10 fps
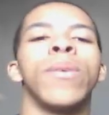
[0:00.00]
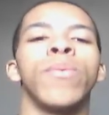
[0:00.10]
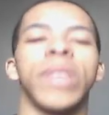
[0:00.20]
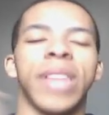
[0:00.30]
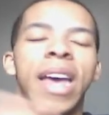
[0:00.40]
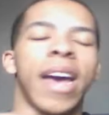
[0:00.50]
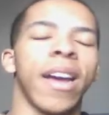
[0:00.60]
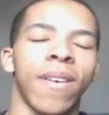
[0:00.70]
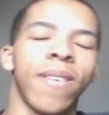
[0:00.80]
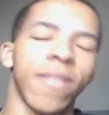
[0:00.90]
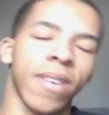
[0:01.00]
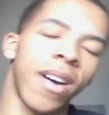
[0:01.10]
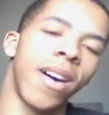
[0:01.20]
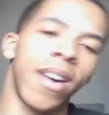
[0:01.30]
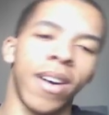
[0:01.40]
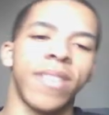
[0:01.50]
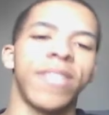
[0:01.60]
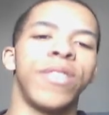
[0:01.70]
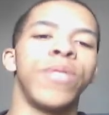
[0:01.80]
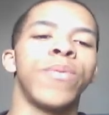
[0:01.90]
With At All
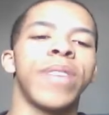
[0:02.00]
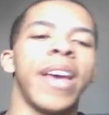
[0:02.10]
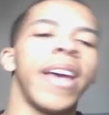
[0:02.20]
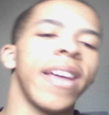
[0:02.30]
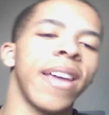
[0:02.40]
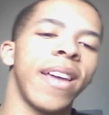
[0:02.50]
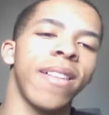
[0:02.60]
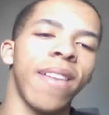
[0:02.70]
Costs, you take